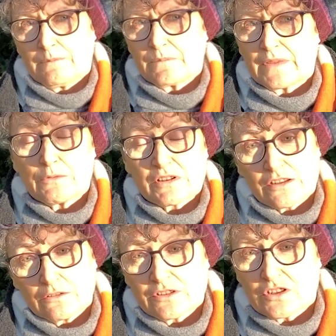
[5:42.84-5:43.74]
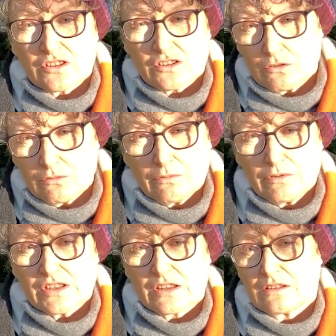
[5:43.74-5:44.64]
They were sold to
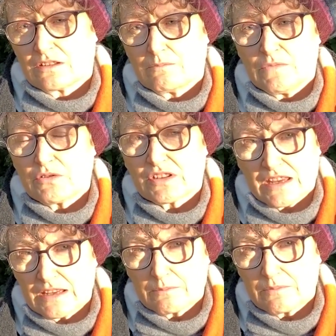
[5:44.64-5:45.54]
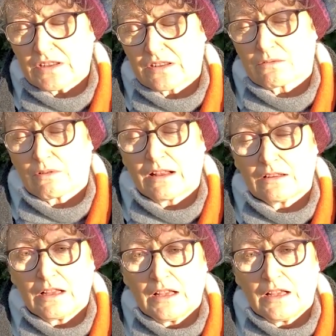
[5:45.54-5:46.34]
zoos and museums as well,